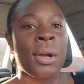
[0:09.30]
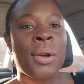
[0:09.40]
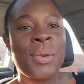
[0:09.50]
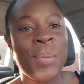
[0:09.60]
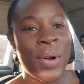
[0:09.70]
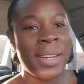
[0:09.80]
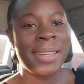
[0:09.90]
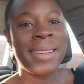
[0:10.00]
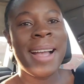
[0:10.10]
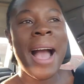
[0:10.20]
good
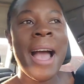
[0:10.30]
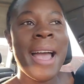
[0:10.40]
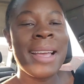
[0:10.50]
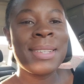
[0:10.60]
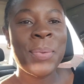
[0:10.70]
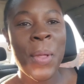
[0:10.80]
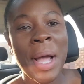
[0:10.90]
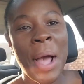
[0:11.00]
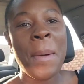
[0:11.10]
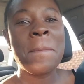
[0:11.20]
morning guys
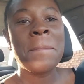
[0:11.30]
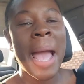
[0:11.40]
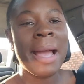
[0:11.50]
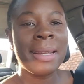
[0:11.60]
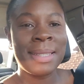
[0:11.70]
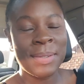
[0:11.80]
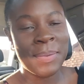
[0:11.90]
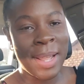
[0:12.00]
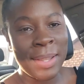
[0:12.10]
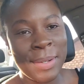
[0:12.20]
welcome back to
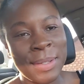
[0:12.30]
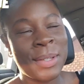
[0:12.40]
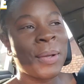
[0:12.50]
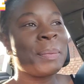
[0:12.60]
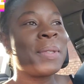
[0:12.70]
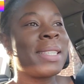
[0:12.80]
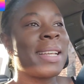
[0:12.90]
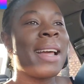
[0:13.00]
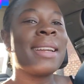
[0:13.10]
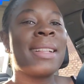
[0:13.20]
my youtube
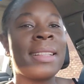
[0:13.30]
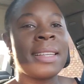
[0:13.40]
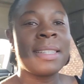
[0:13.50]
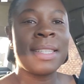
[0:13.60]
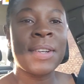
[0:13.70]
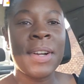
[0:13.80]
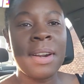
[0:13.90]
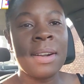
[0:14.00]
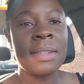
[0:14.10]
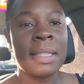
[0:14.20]
channel it's your
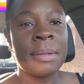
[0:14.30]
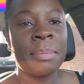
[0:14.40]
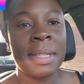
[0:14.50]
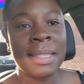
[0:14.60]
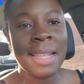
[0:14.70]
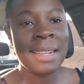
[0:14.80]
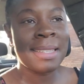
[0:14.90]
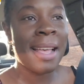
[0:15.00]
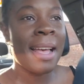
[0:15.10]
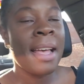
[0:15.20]
girl simply
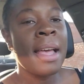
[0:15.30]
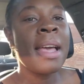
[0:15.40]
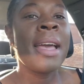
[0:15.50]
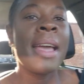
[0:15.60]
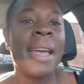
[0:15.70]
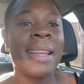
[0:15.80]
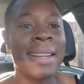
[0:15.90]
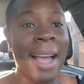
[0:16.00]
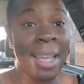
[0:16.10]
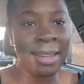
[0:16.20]
sasa
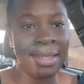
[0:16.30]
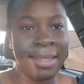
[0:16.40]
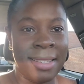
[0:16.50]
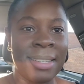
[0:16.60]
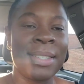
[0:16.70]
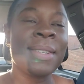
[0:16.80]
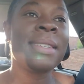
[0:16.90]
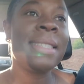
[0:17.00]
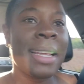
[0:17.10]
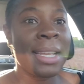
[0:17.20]
and guys in
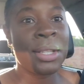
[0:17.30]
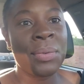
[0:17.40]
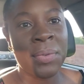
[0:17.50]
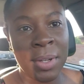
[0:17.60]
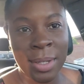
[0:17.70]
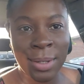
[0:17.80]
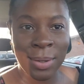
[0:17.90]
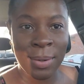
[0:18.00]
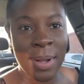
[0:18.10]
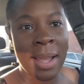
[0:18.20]
today's
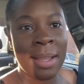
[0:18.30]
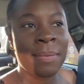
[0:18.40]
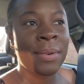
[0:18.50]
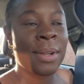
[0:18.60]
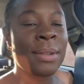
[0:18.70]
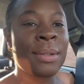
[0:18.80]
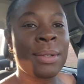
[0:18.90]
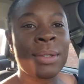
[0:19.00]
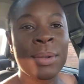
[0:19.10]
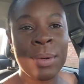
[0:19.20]
video i am going to
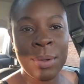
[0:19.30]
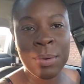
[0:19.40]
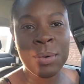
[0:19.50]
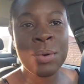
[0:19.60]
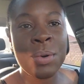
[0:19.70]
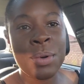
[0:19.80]
show you